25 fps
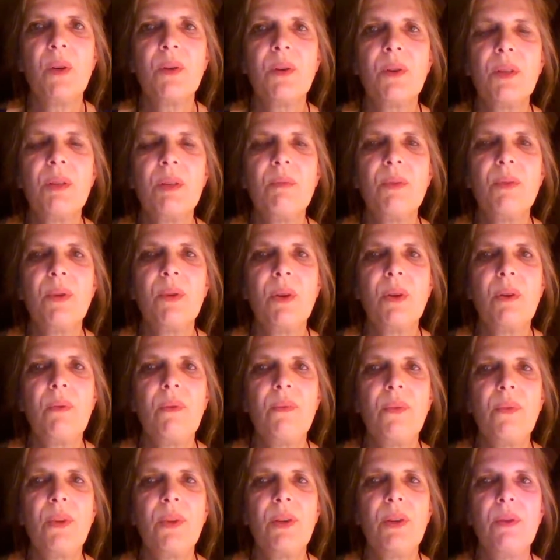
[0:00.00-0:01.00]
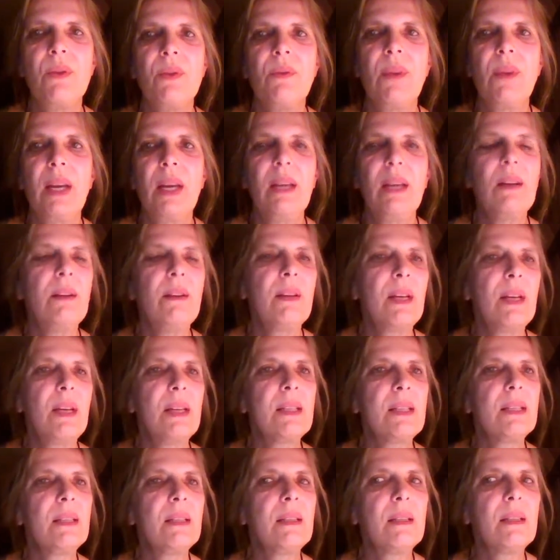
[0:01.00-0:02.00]
most important for you to
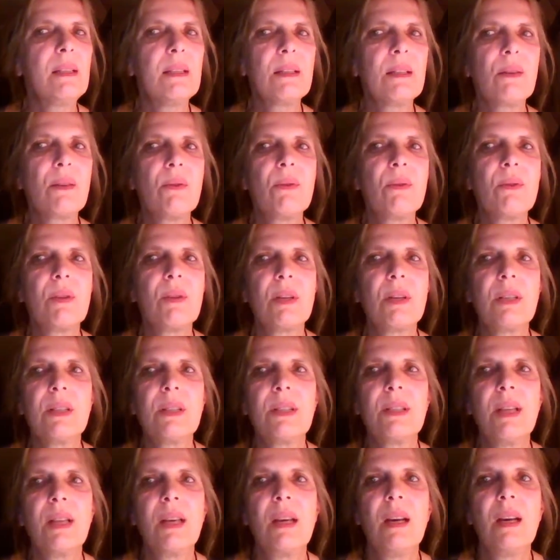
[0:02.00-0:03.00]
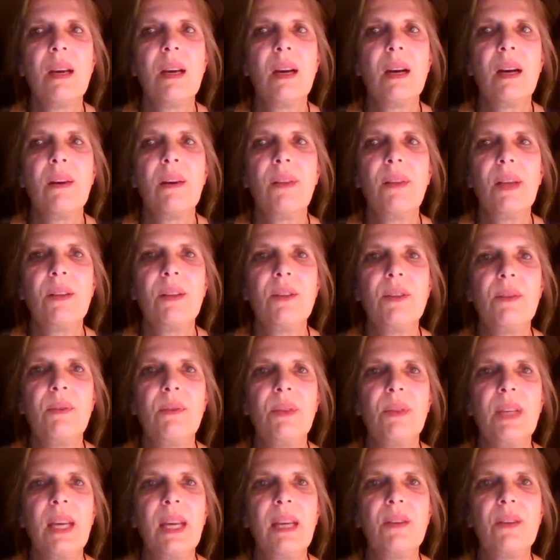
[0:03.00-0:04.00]
recognize in this course are that you
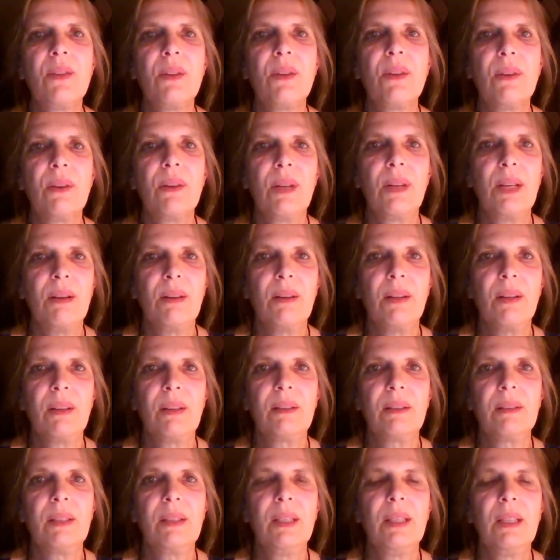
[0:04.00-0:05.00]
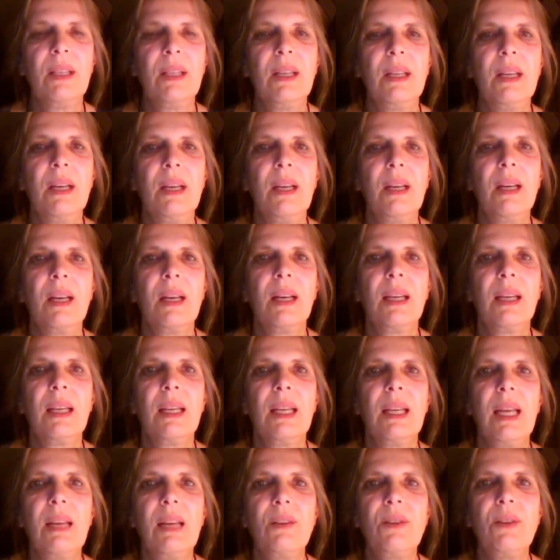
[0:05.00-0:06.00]
engage early on.
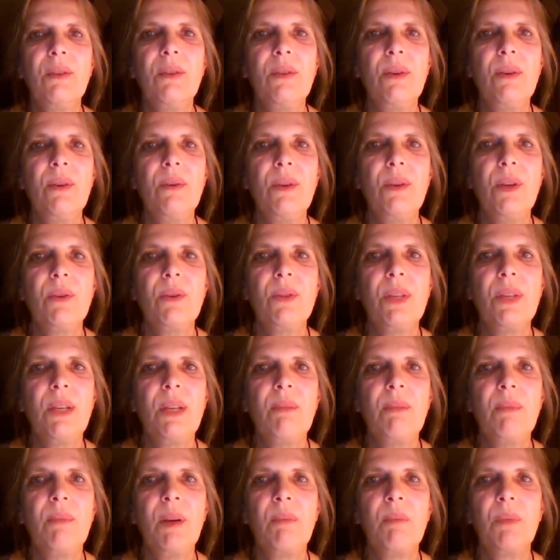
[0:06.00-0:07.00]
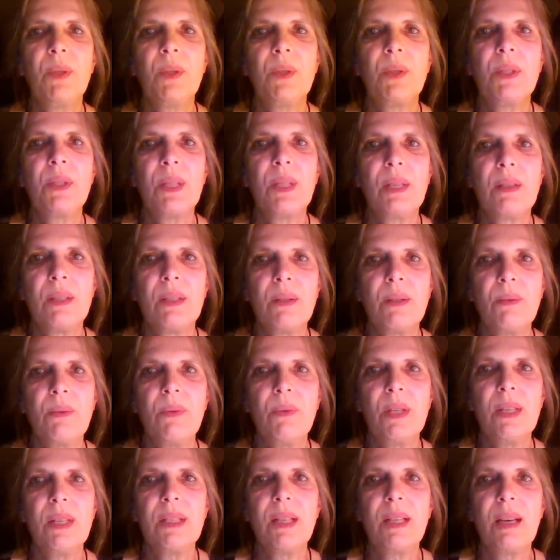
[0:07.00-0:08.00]
Get to know your team members as
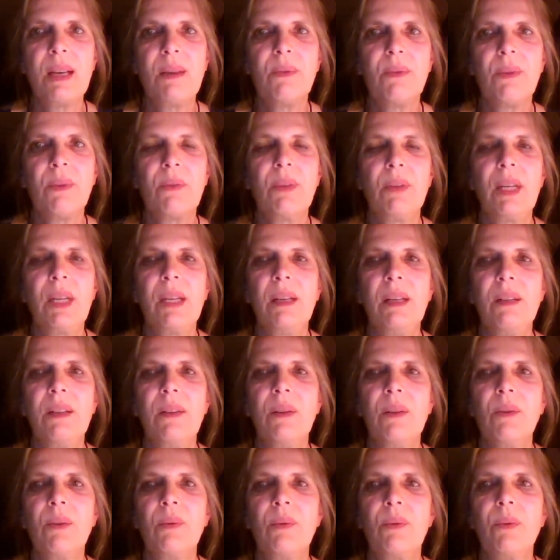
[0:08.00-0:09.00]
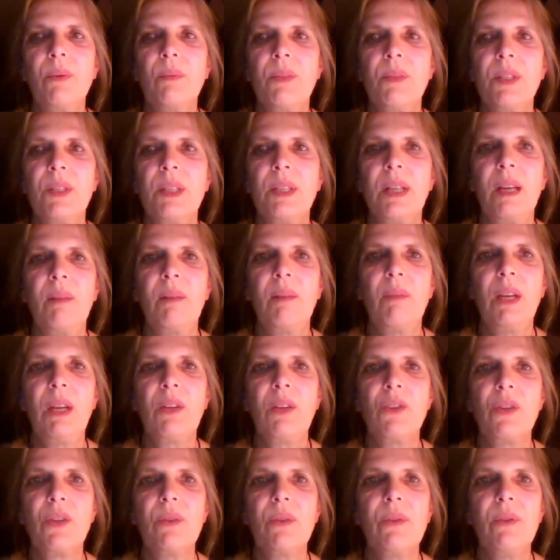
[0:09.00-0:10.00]
soon as I've created the groups and
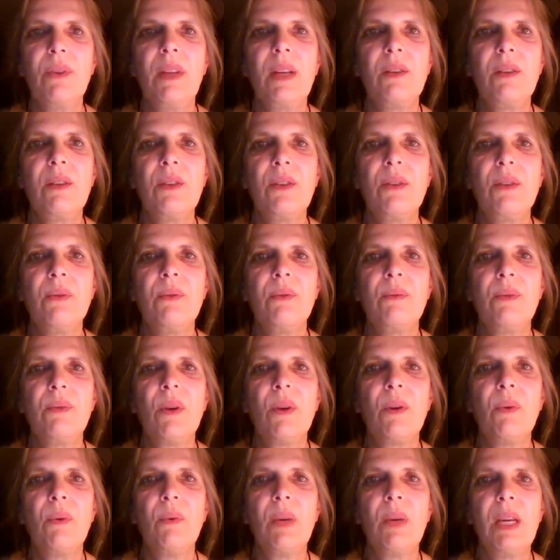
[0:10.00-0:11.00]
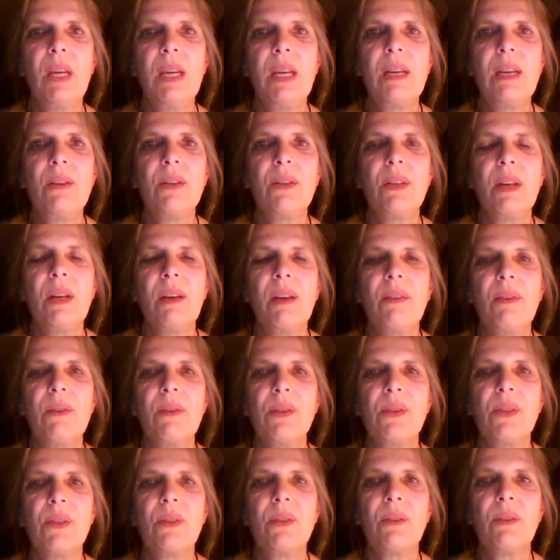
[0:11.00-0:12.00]
make sure that you know each
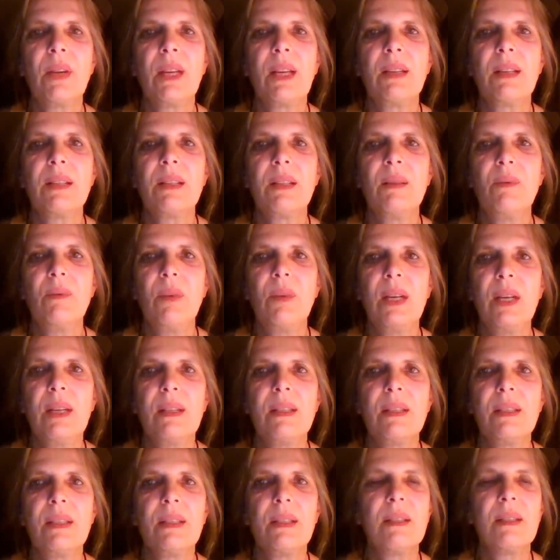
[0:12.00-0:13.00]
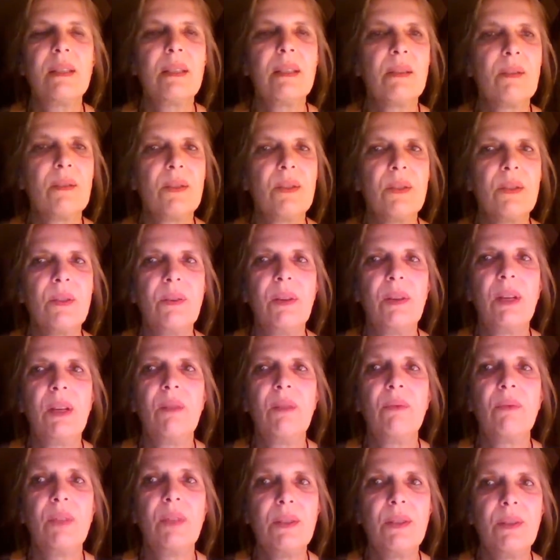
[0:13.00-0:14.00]
other's strengths and weaknesses
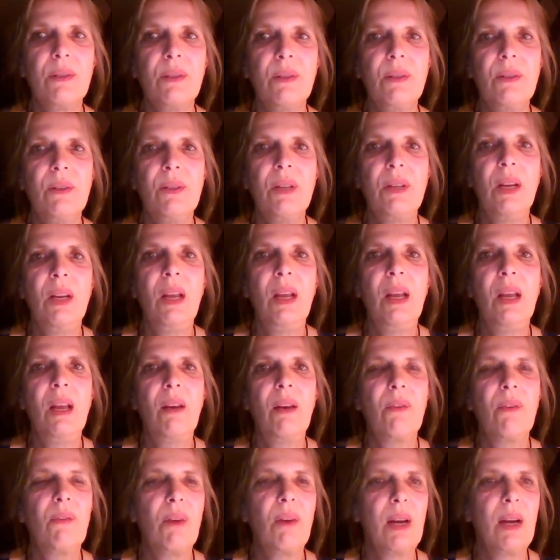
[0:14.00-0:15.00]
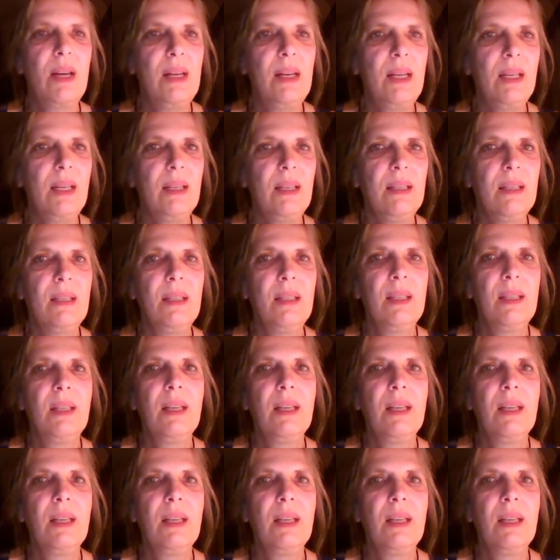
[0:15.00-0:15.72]
concerning research, writing,